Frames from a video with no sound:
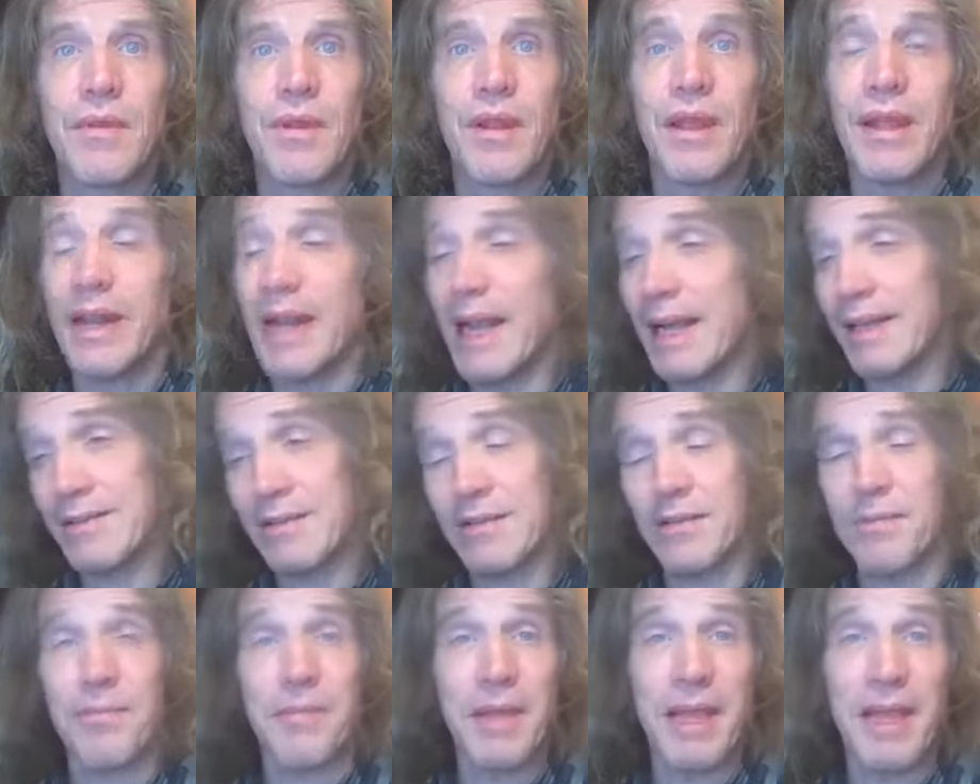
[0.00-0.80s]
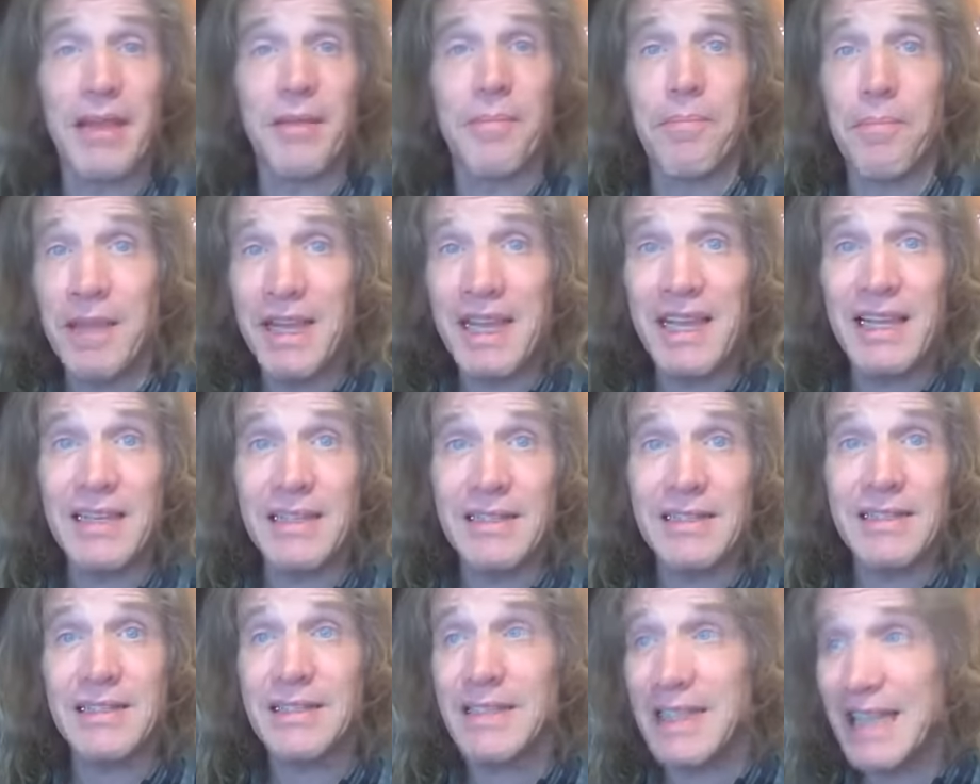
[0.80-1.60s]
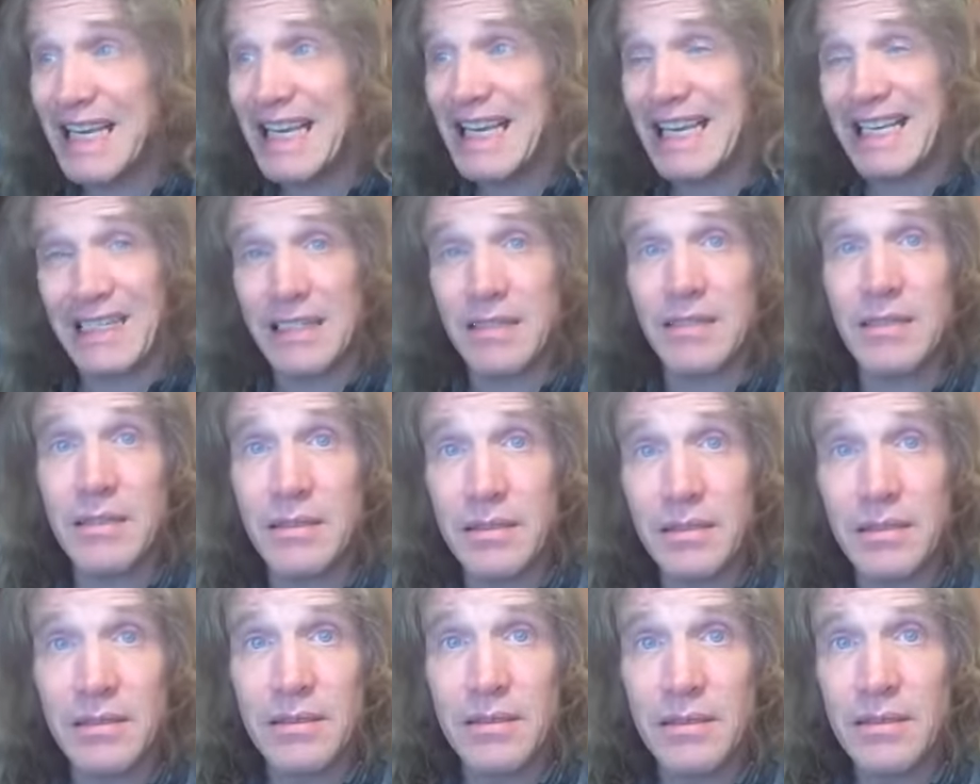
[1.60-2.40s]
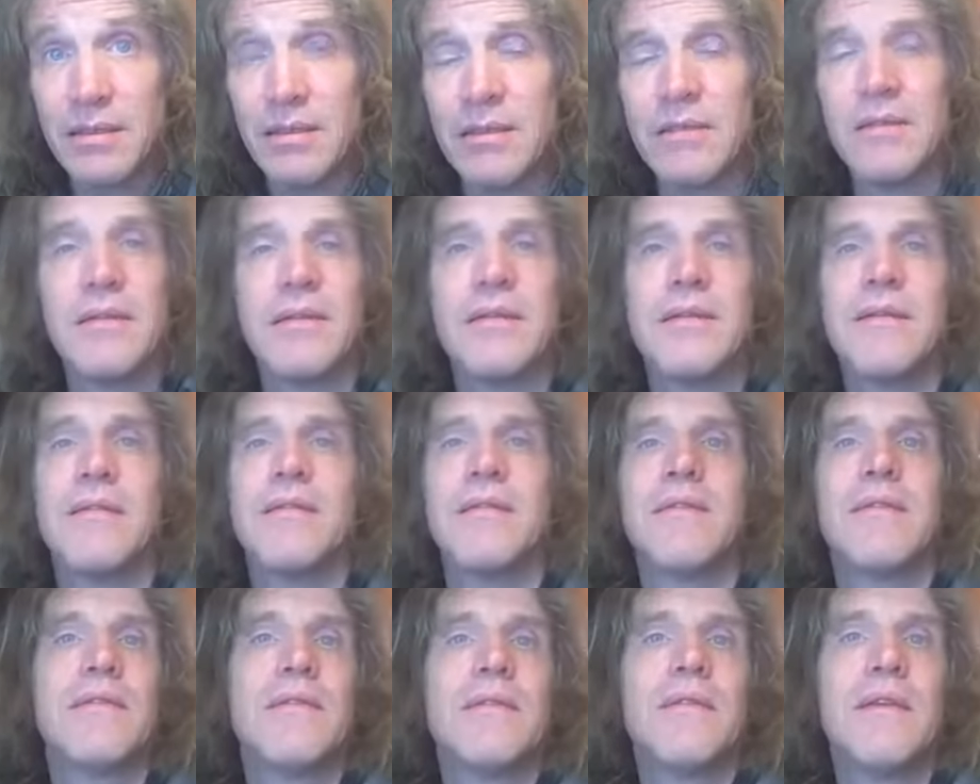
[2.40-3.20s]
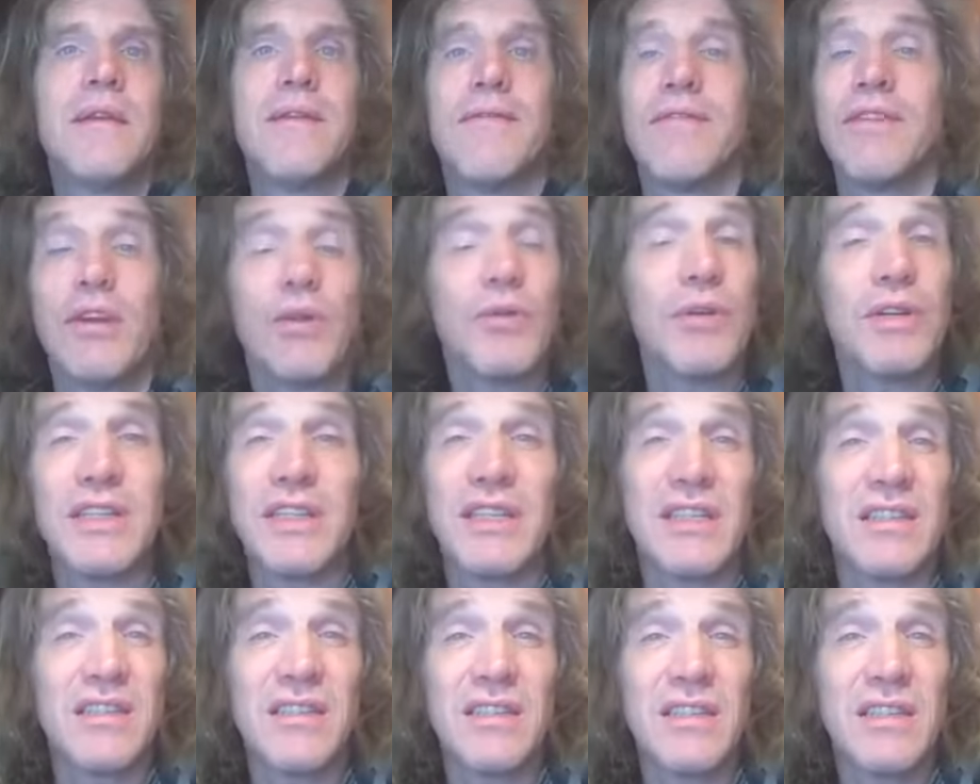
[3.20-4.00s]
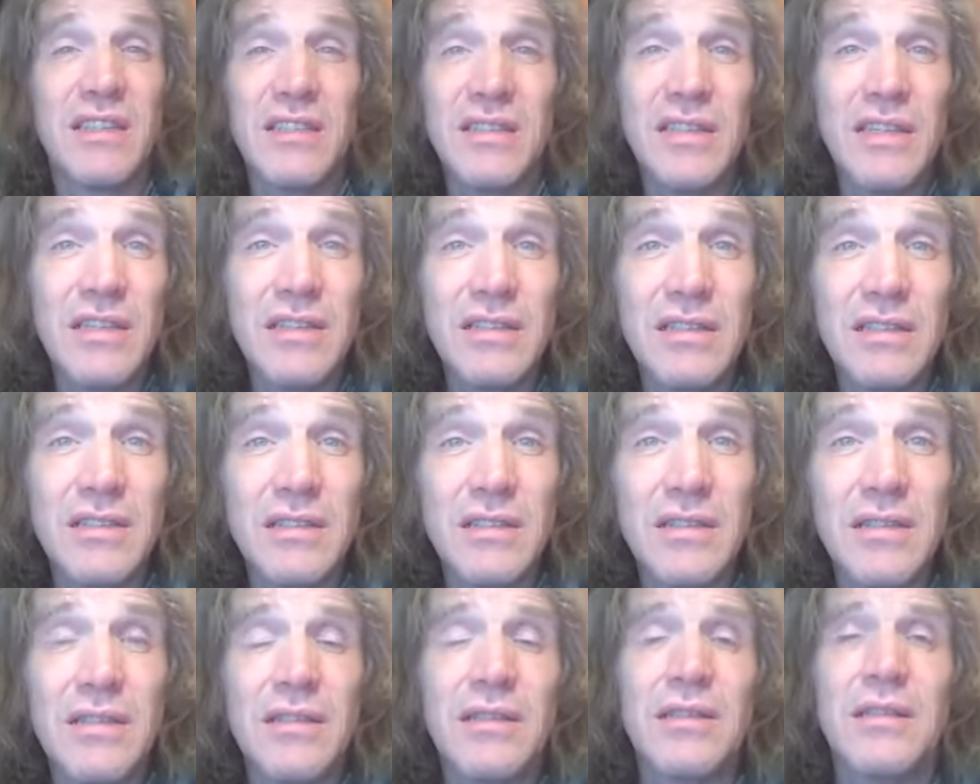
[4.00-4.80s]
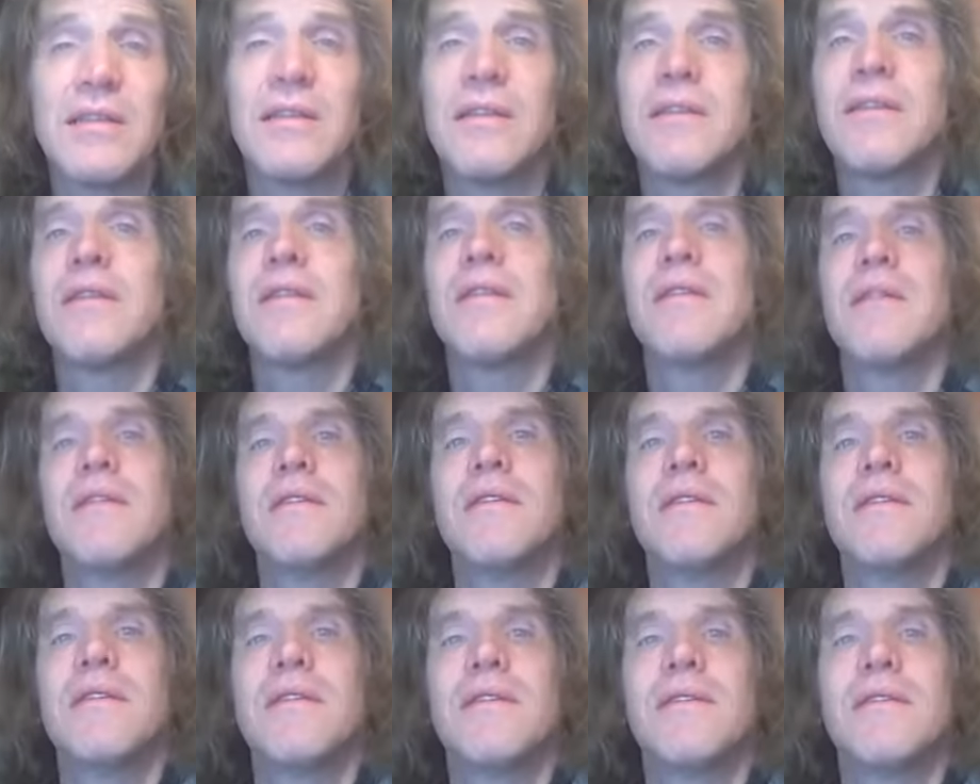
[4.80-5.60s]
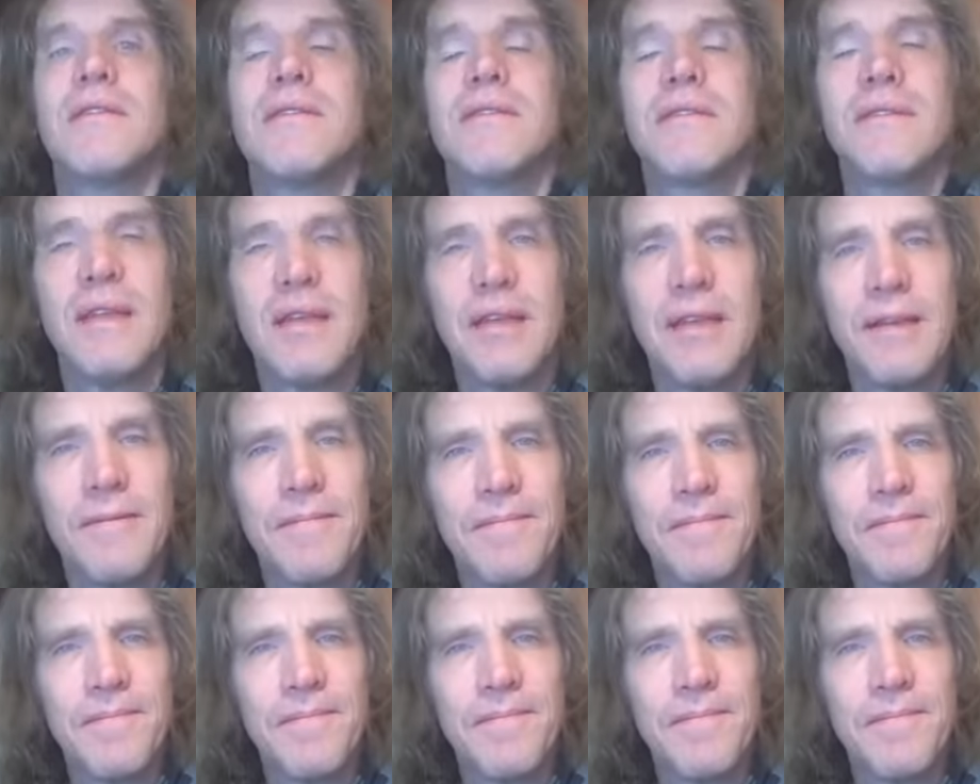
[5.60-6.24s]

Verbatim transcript: It has to make me see it, even though it doesn't exist. You see?